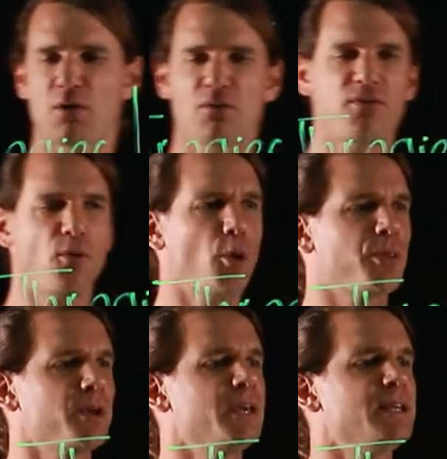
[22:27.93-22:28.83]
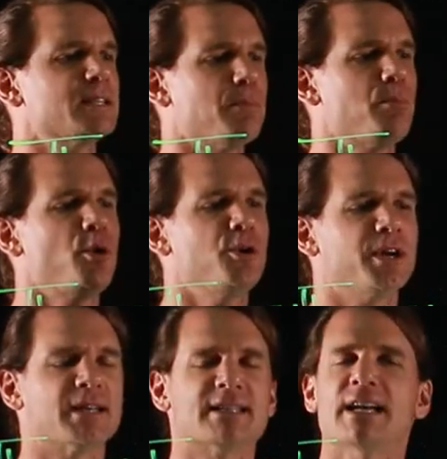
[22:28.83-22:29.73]
4 thingies per
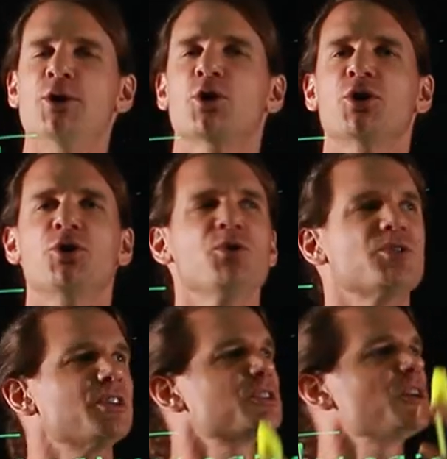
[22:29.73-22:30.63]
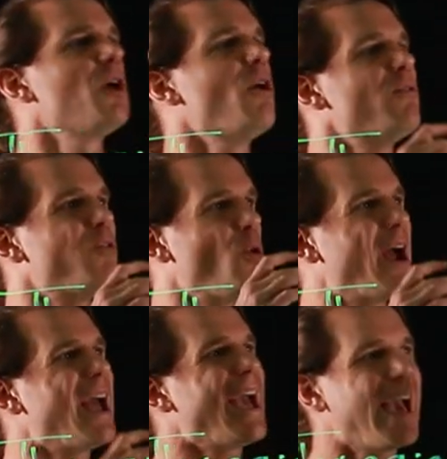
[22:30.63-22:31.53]
dingus, and you can use this for
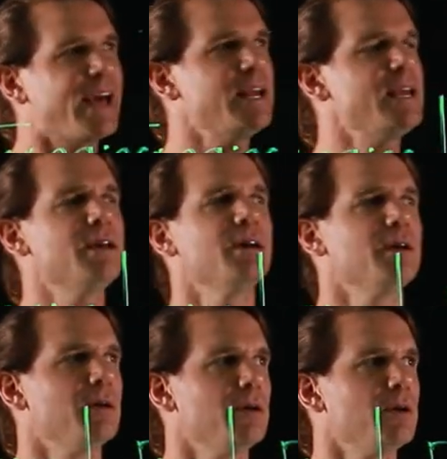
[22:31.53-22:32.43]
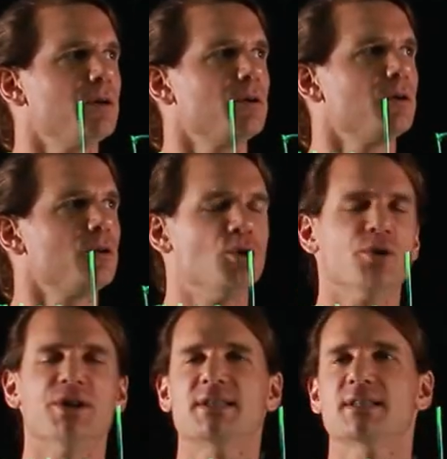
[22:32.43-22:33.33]
any
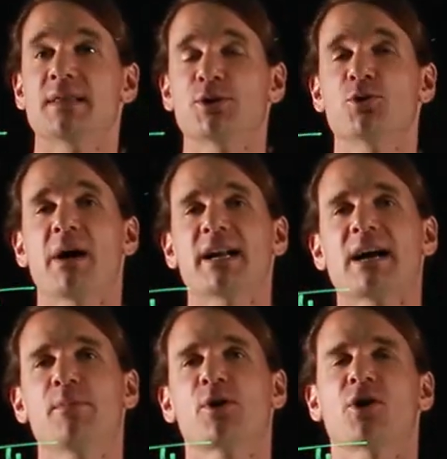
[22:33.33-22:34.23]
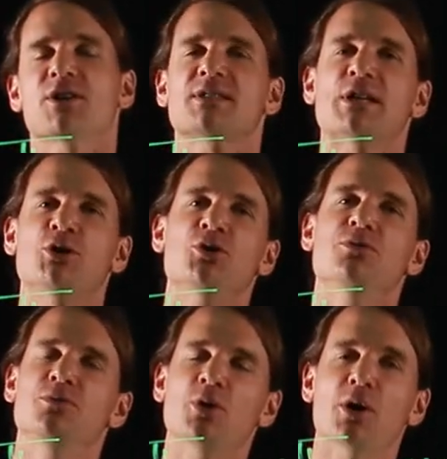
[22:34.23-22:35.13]
units that you might come across that you
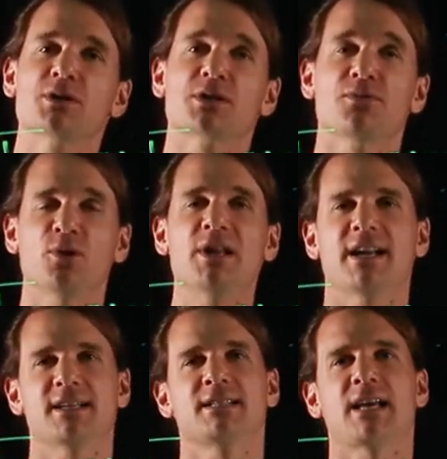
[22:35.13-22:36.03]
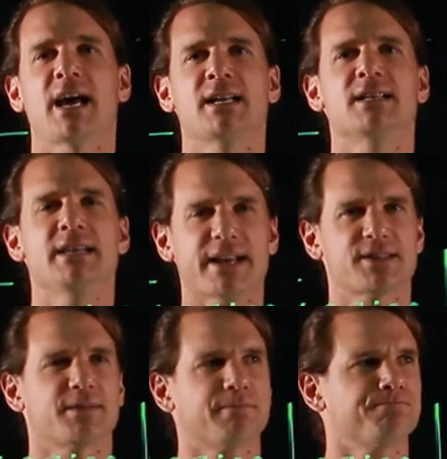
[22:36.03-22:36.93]
don't fully understand yet.